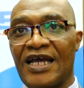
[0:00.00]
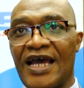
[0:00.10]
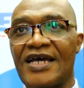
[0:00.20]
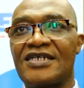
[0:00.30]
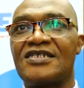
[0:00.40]

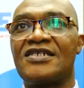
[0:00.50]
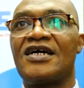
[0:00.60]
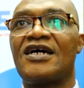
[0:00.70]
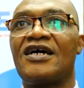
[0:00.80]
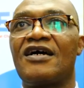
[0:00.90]
And
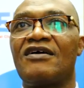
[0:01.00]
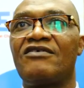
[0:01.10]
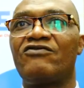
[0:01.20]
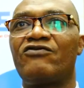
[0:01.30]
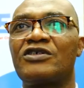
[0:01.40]

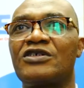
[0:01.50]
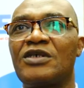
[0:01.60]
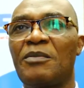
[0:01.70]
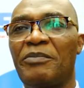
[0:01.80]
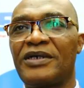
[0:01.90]
for
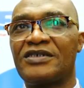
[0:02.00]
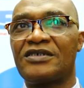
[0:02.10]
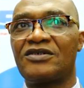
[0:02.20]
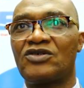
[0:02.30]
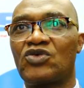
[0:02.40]
some
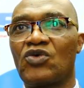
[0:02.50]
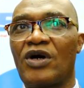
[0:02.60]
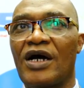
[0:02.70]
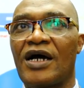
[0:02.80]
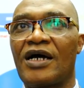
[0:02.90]
persons who
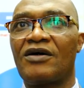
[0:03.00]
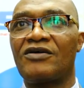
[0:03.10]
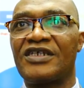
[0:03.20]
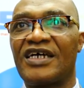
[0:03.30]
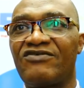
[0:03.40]
are
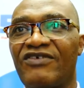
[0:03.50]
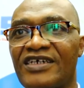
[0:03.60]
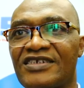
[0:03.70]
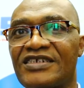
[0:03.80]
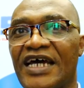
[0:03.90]
on the
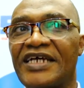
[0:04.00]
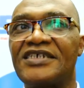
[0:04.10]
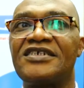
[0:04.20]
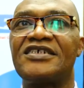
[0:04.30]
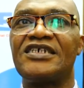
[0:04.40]
advanced
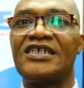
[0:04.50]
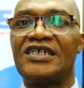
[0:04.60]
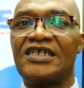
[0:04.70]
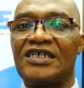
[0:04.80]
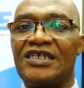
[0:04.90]
side,
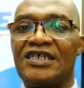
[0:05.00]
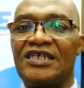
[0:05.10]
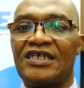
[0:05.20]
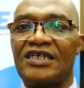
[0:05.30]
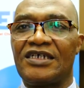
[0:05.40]

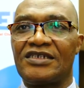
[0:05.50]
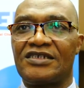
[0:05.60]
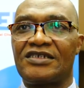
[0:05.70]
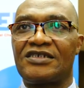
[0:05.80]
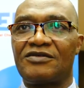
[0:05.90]

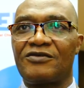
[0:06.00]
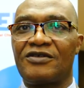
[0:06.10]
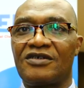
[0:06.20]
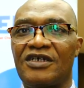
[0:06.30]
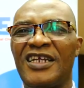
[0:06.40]
it's
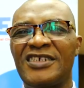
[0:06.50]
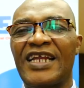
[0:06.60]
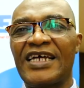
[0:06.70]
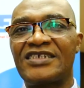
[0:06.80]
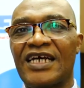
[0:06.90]
a
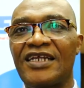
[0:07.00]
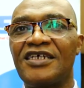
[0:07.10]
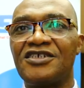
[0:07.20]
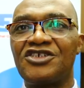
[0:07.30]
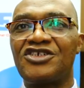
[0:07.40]
slight
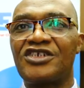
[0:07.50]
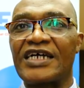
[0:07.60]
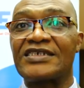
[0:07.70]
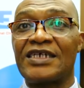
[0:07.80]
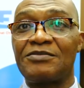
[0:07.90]
challenge
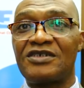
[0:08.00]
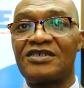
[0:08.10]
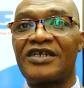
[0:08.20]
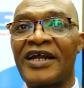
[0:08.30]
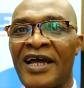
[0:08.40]
accepting
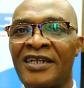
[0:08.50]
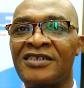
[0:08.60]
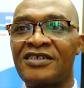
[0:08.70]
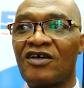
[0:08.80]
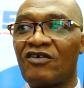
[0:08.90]
the
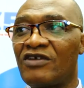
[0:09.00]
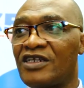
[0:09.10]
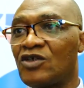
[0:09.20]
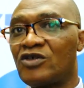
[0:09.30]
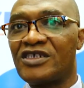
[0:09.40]
reality of the
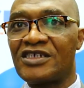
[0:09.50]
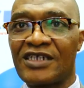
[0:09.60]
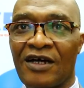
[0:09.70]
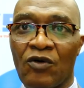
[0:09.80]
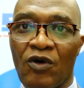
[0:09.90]
new
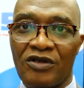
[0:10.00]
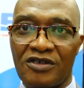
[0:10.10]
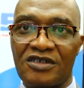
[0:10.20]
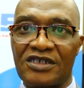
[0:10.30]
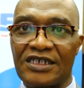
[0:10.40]
digital world.